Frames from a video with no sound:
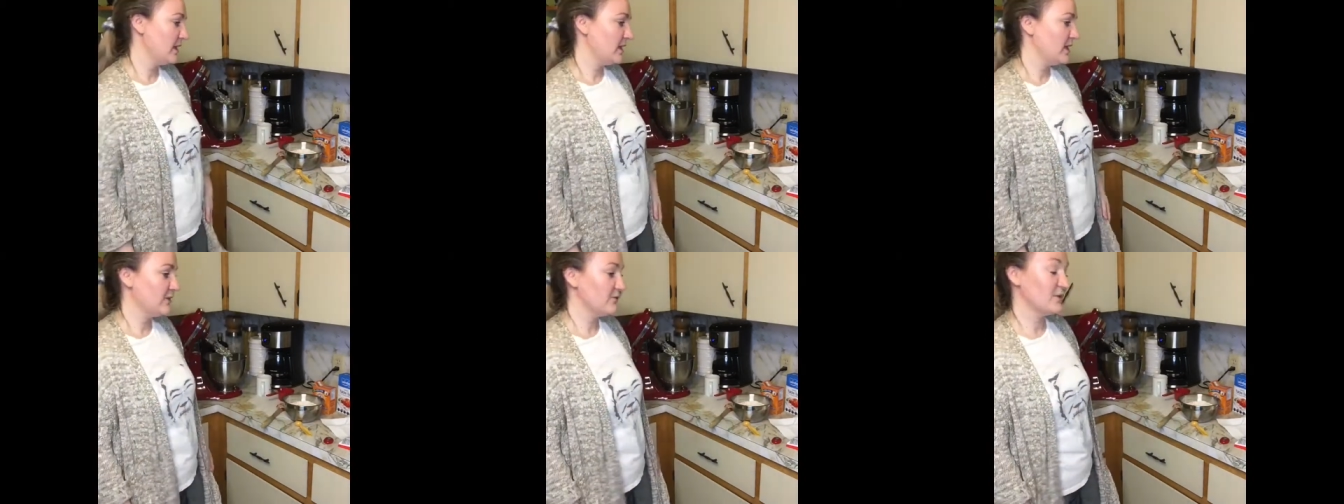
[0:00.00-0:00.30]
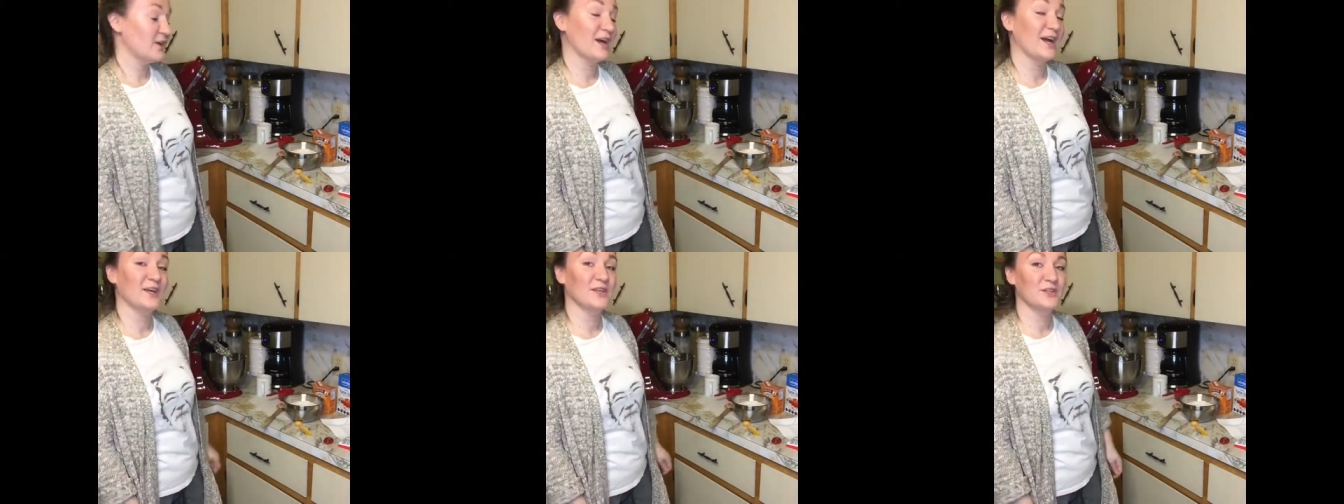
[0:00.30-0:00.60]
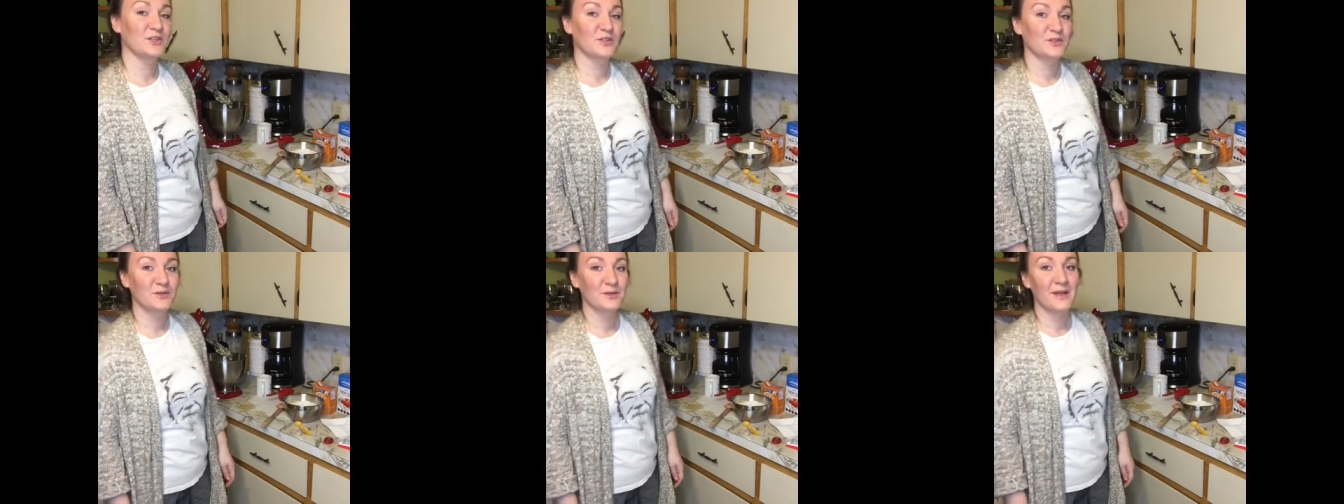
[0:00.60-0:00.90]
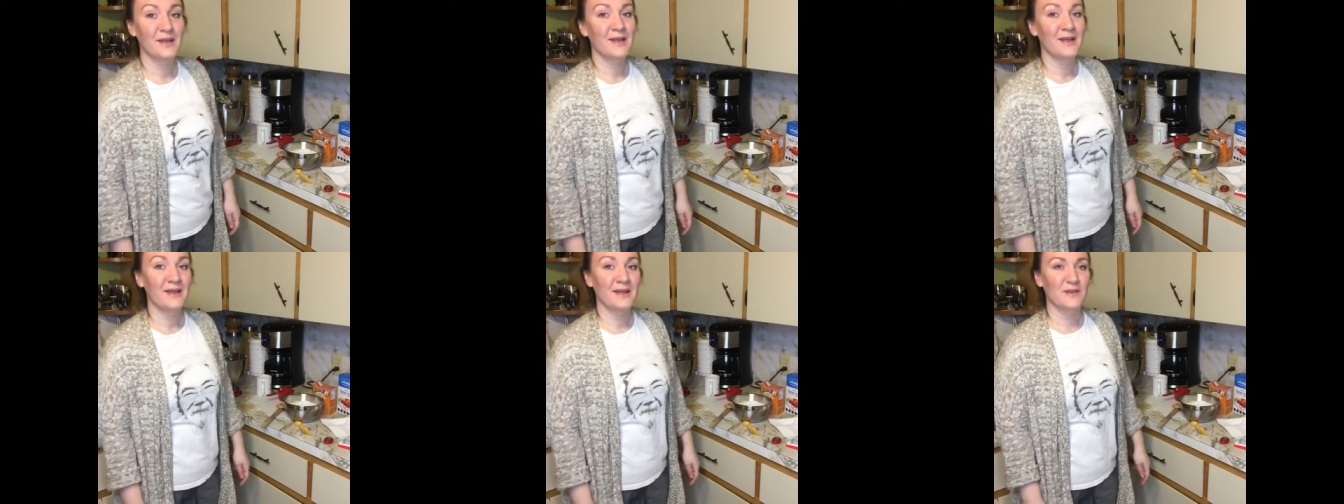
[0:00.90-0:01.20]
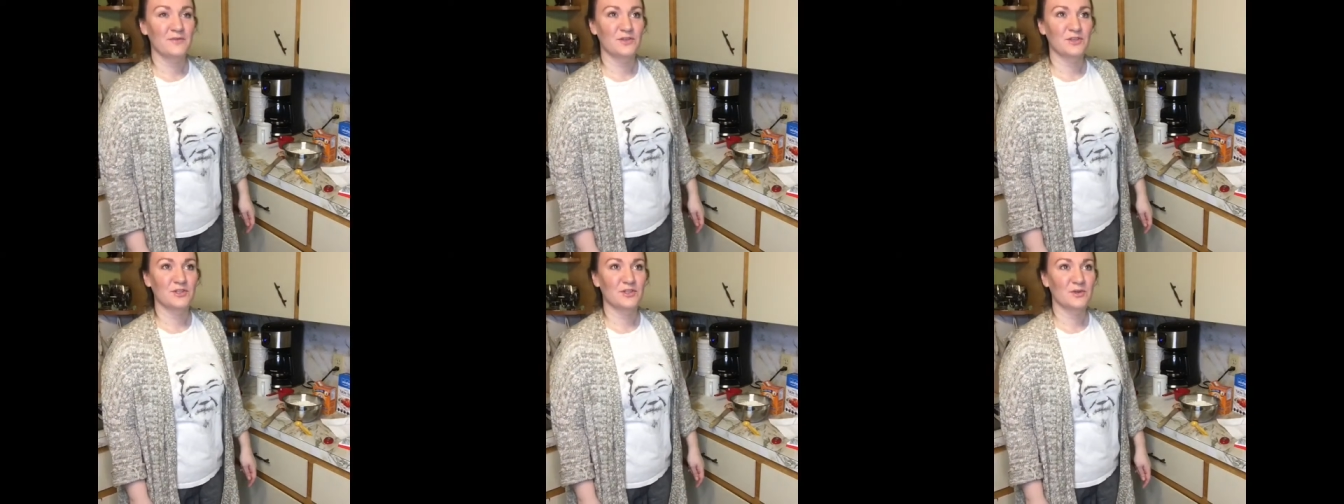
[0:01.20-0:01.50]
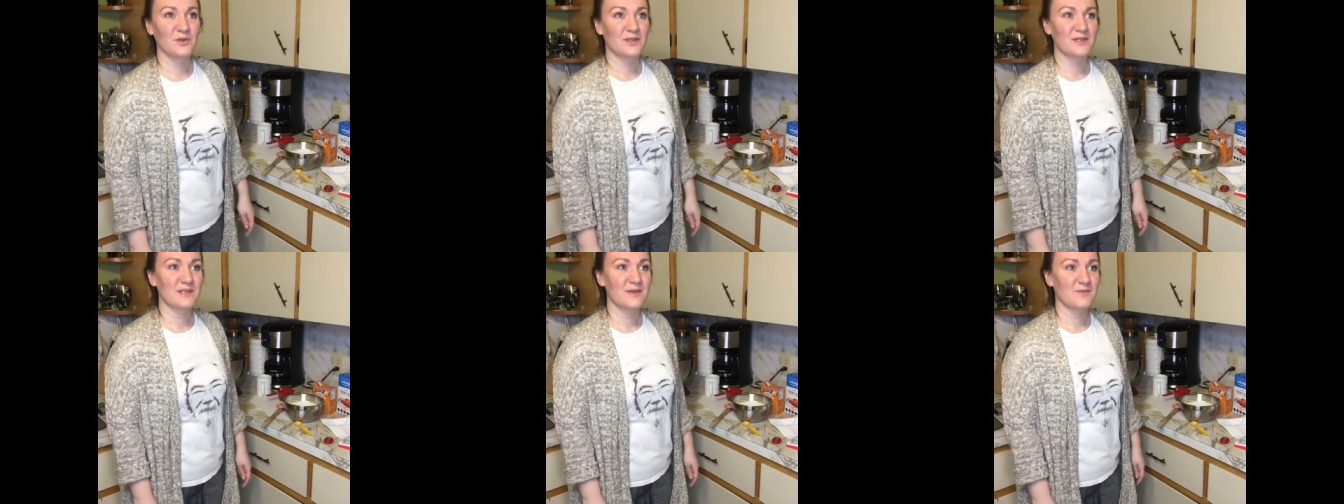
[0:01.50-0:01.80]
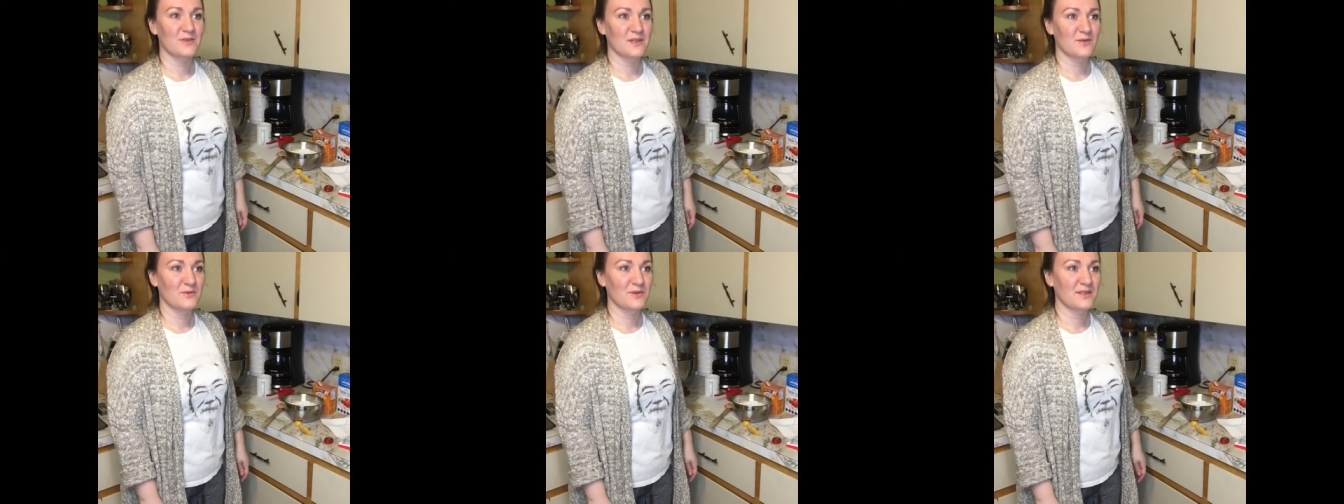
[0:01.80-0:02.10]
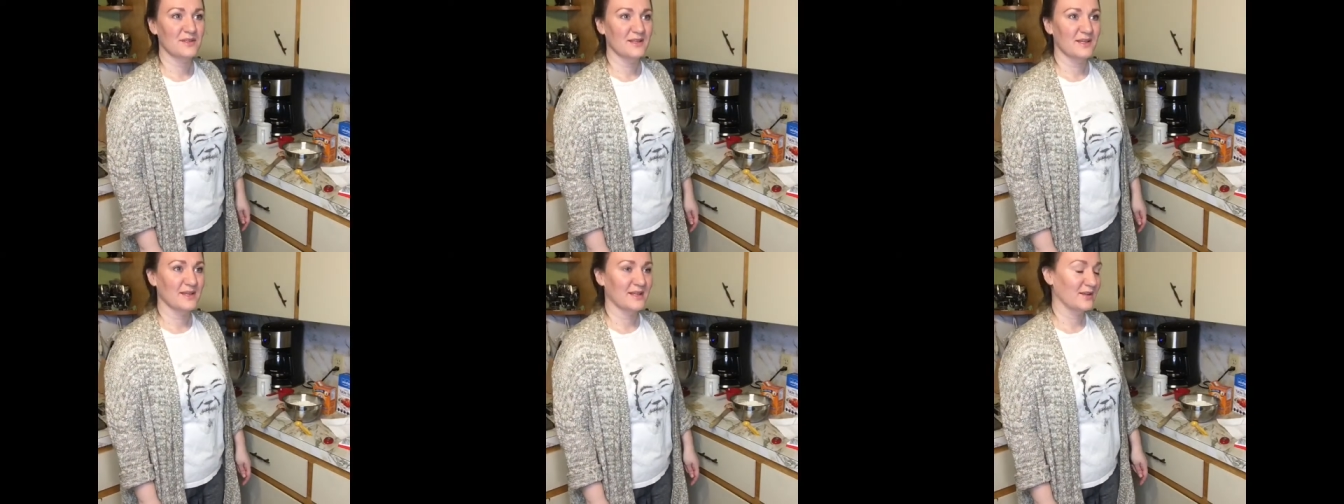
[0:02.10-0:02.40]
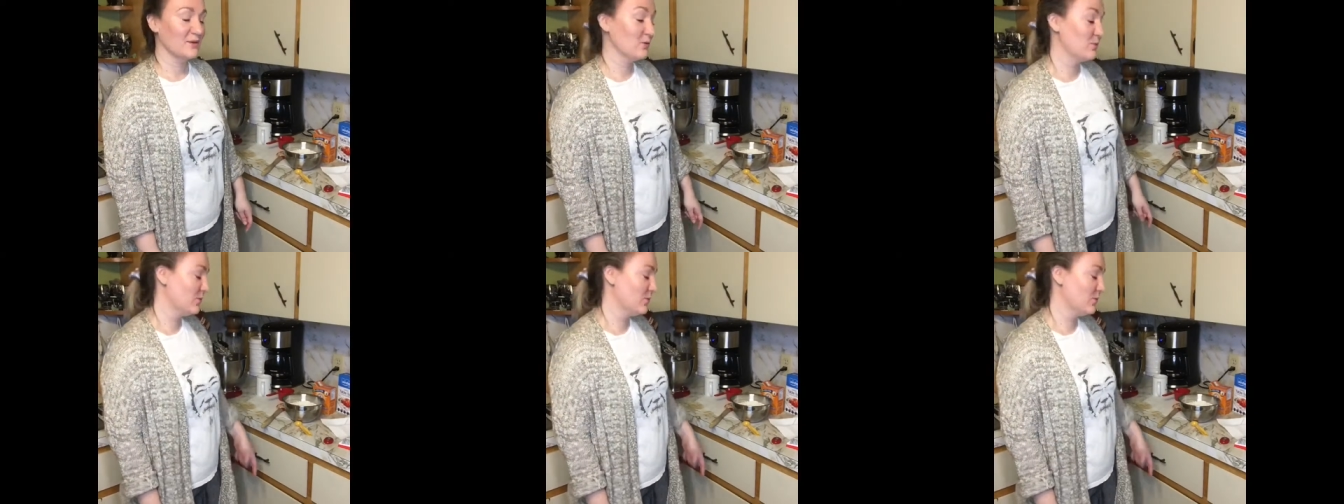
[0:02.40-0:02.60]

If not, if you're doing something with like,